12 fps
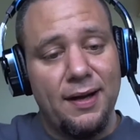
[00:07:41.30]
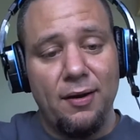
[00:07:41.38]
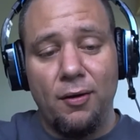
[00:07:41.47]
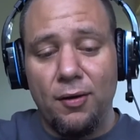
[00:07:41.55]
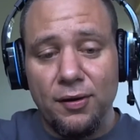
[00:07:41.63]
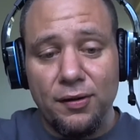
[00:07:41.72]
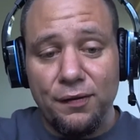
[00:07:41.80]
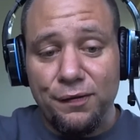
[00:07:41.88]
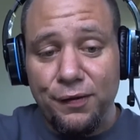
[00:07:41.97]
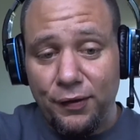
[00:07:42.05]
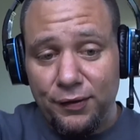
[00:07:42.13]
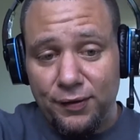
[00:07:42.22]
I ordered the
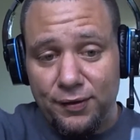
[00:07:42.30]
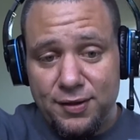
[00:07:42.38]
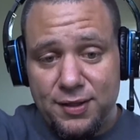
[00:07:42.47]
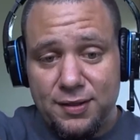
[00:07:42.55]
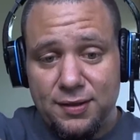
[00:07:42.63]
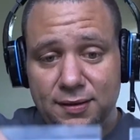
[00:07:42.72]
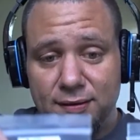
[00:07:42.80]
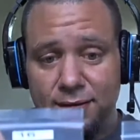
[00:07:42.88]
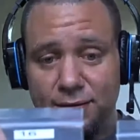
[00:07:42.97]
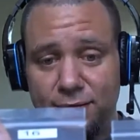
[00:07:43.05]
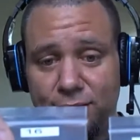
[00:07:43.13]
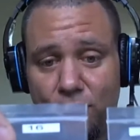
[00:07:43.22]
filters
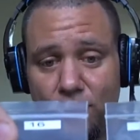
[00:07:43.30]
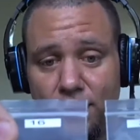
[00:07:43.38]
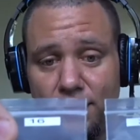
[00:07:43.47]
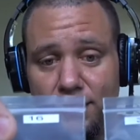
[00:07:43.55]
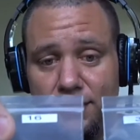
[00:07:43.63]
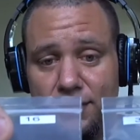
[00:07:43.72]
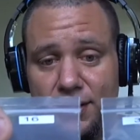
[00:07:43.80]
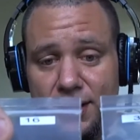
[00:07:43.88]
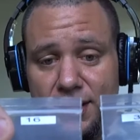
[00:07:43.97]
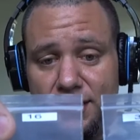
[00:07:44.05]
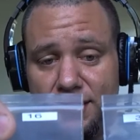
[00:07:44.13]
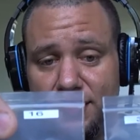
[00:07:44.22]
for
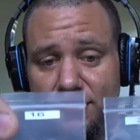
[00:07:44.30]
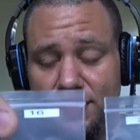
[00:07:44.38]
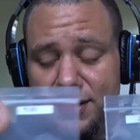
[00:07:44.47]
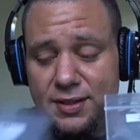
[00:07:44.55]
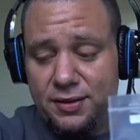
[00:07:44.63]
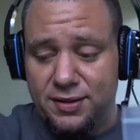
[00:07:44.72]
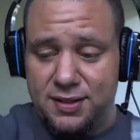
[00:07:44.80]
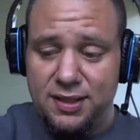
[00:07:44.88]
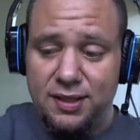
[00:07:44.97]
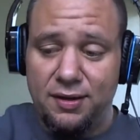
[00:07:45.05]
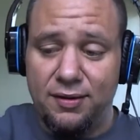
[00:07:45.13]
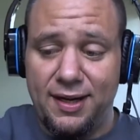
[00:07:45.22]
the original
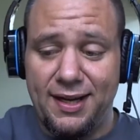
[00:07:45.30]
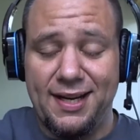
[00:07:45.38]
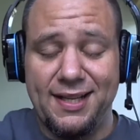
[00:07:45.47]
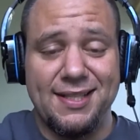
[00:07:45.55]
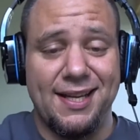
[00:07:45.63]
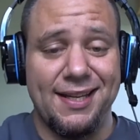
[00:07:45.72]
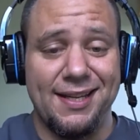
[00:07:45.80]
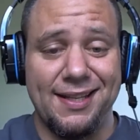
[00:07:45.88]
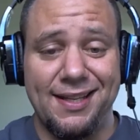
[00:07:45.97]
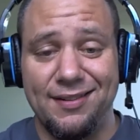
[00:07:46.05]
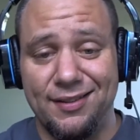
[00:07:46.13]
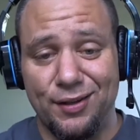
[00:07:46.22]
Zino, and I got to tell you,
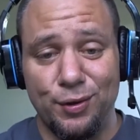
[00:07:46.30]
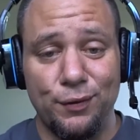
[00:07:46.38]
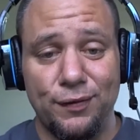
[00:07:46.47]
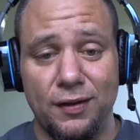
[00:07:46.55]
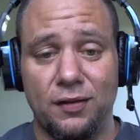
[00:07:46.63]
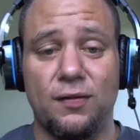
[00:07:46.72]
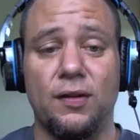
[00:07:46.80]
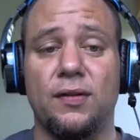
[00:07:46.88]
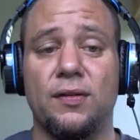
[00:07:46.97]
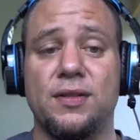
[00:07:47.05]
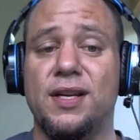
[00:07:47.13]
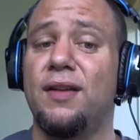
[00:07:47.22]
they are the goofiest
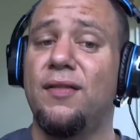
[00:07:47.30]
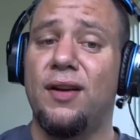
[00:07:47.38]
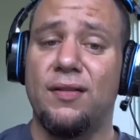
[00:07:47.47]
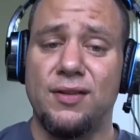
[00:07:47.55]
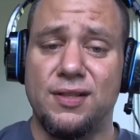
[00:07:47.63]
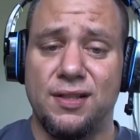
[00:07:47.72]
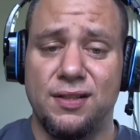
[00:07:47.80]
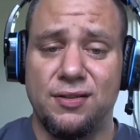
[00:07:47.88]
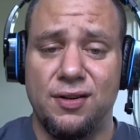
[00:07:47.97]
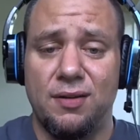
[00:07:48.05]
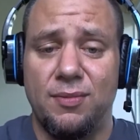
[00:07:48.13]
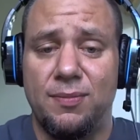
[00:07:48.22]
filters I've ever seen
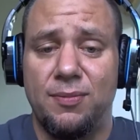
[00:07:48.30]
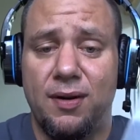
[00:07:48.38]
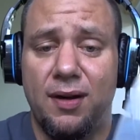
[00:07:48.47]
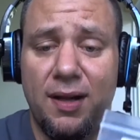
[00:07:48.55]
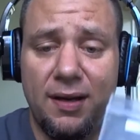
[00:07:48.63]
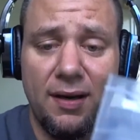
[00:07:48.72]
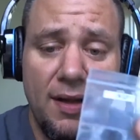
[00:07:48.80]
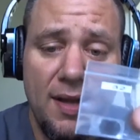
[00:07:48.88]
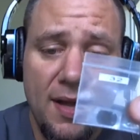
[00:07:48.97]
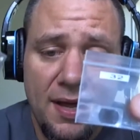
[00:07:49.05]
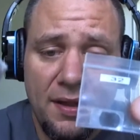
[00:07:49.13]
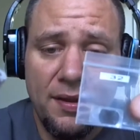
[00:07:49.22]
try to be put on.
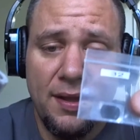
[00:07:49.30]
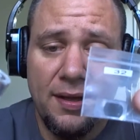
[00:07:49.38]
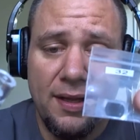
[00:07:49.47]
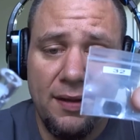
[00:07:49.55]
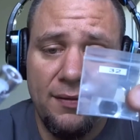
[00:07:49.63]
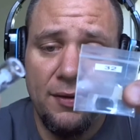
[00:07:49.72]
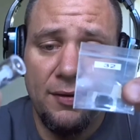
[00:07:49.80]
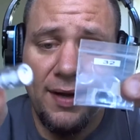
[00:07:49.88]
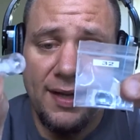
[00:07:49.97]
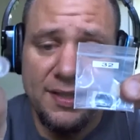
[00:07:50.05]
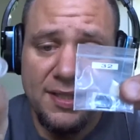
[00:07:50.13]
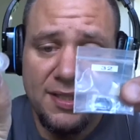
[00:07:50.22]
They give you
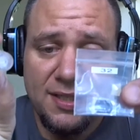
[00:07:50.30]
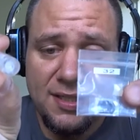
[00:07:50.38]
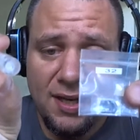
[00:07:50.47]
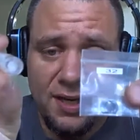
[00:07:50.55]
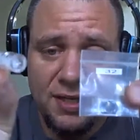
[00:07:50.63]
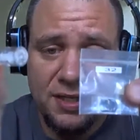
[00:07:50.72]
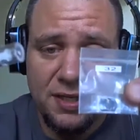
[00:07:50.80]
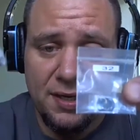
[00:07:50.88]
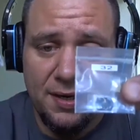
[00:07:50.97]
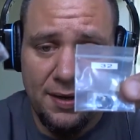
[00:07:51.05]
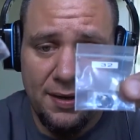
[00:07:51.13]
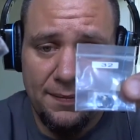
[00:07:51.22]
a
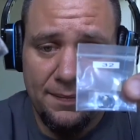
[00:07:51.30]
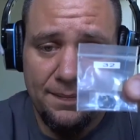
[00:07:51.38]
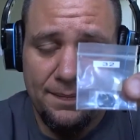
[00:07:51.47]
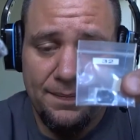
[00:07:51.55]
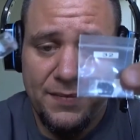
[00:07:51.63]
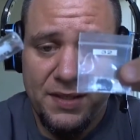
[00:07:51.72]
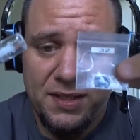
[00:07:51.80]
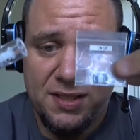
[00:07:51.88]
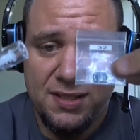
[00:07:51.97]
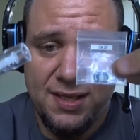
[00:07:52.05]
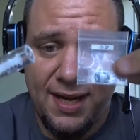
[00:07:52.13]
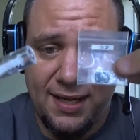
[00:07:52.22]
suction
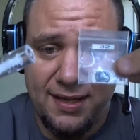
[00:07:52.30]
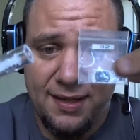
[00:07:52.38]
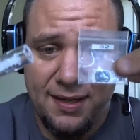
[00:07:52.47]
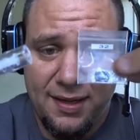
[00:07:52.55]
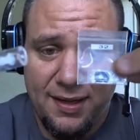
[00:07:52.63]
stick